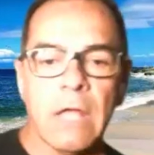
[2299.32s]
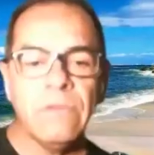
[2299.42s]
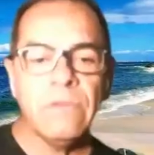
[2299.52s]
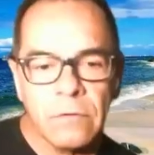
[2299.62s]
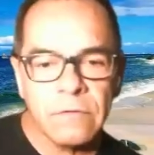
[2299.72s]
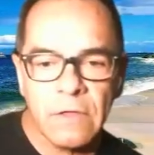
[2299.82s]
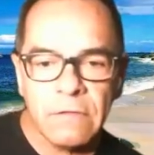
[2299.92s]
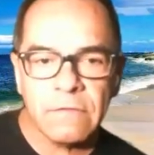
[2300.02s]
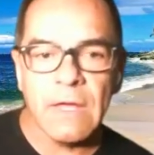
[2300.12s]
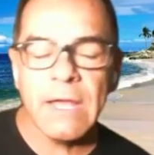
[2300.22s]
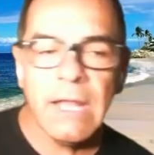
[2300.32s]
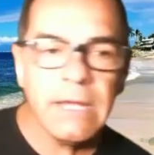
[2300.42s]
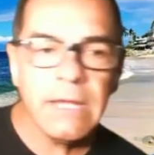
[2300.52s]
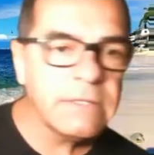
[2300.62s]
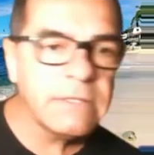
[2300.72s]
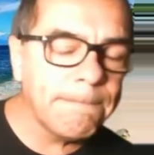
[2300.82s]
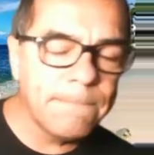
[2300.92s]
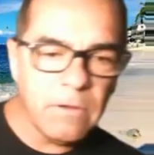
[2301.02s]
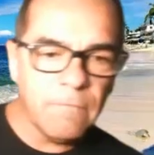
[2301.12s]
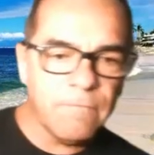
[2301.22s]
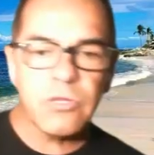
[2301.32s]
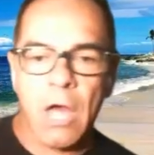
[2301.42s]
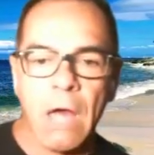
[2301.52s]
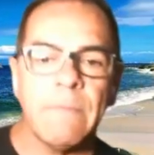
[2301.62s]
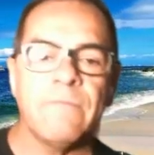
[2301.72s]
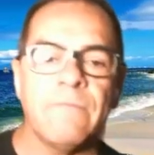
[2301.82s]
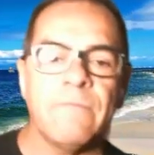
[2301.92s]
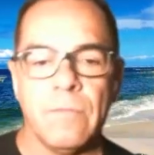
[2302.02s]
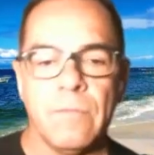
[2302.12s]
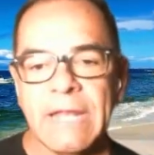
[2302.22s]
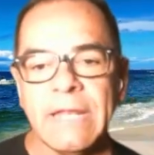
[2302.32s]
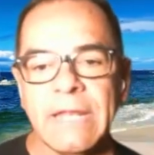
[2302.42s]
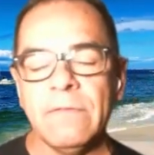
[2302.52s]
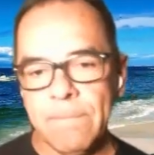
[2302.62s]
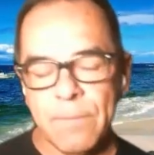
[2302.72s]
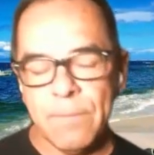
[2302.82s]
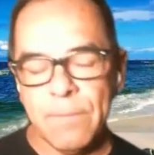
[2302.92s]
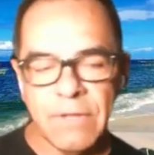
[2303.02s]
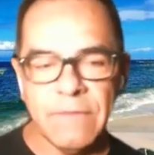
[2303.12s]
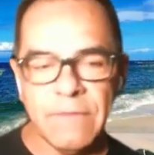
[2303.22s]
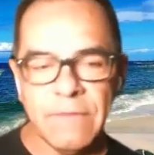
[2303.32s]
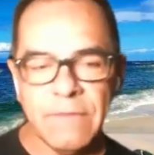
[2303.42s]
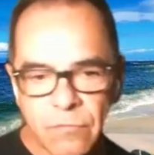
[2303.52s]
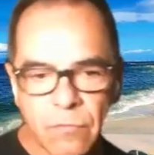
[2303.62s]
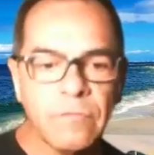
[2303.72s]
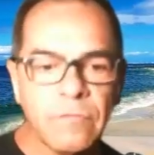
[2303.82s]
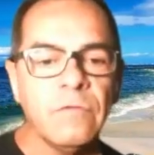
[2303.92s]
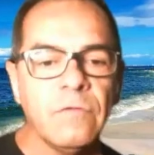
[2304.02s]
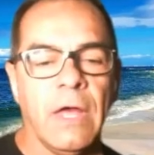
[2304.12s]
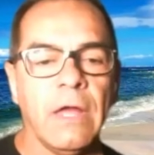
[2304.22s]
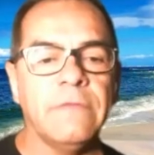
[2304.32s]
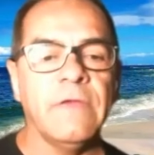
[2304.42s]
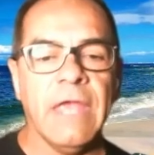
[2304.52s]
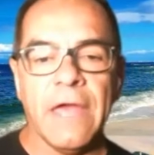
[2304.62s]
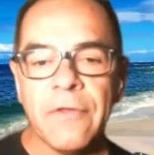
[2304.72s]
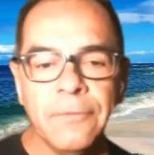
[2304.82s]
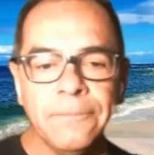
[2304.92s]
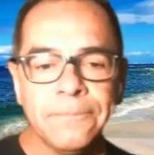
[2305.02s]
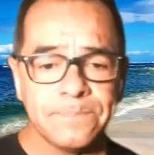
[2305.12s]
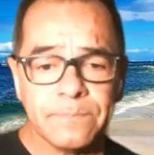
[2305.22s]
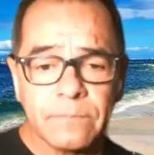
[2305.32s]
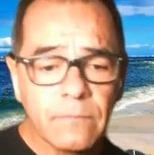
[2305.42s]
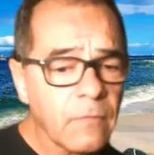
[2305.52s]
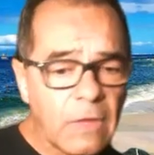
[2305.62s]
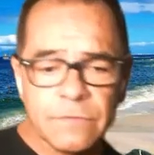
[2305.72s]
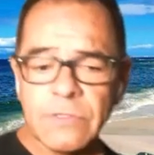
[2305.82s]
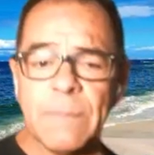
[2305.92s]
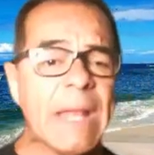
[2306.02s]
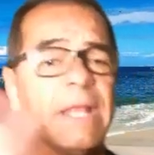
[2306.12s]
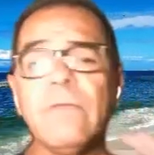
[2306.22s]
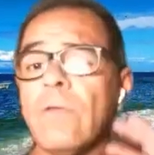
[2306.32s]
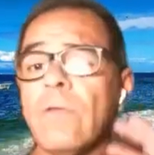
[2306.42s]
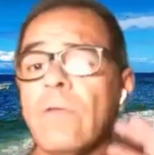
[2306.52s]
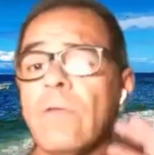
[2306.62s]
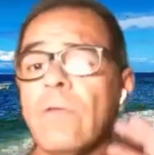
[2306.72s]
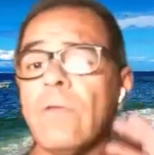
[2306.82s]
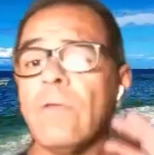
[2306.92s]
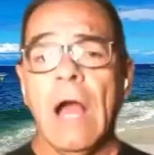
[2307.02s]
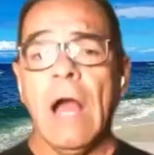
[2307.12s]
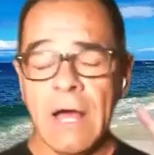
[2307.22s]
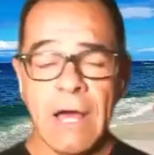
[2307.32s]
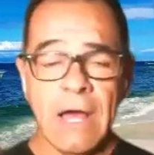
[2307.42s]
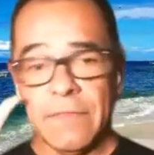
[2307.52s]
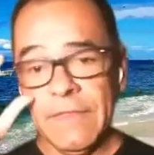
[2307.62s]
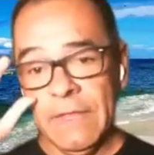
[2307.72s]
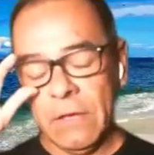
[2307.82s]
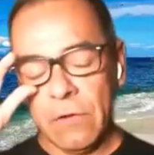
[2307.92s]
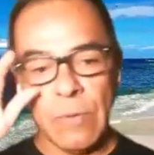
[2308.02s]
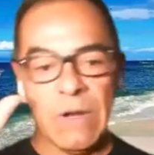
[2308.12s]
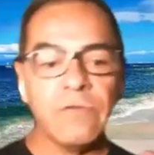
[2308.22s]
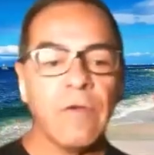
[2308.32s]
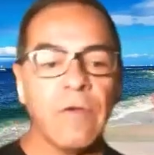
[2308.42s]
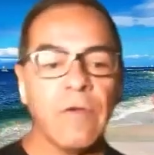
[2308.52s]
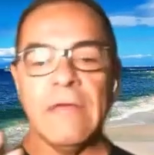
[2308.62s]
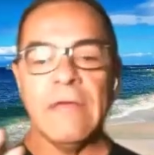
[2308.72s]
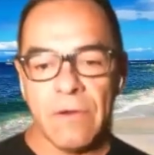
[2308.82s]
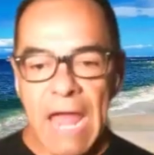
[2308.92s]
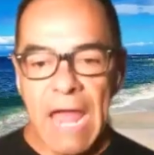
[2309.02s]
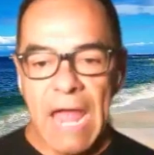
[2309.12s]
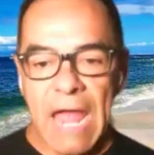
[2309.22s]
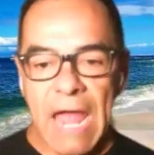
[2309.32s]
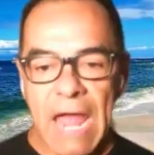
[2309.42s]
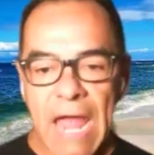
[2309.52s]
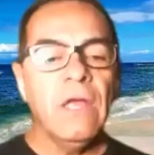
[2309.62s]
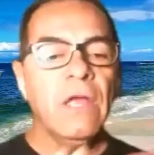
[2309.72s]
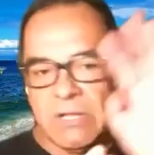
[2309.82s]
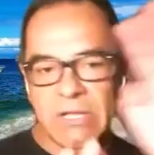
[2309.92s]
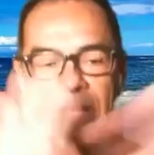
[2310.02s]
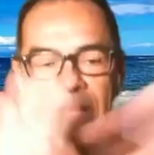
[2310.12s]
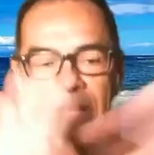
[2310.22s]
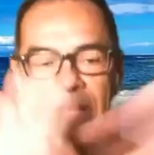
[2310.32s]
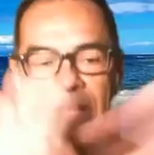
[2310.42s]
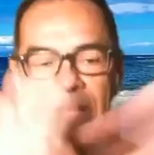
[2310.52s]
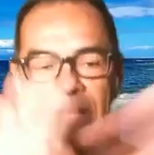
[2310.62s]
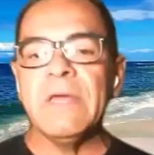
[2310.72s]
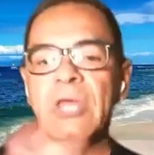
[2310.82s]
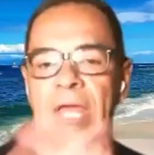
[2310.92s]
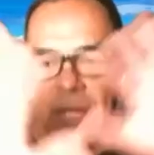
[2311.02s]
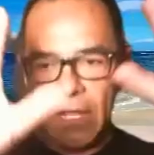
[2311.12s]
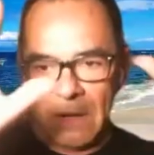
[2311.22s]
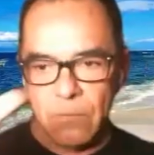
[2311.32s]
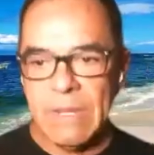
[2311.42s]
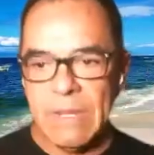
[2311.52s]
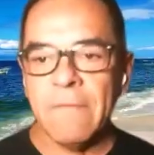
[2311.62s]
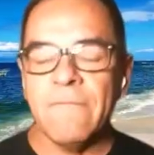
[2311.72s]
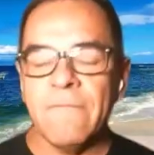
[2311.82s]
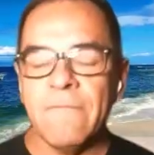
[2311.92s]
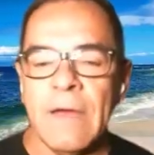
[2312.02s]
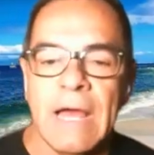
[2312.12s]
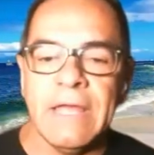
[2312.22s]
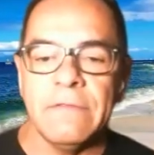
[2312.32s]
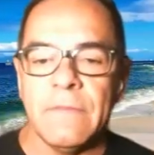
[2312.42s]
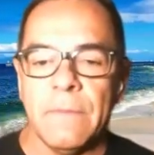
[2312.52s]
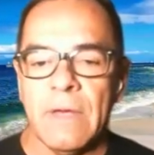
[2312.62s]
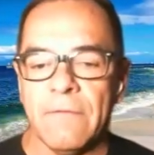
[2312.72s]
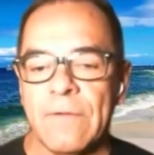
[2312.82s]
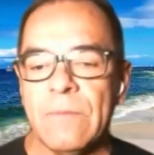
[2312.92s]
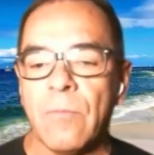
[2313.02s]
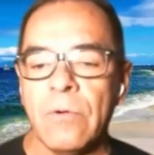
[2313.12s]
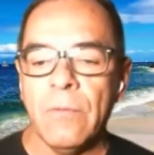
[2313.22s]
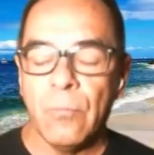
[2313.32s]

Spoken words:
resources. Angelica did a beautiful job of putting these resources together. So depending sort of the career track that you're at, you click on the image and we have, again, some free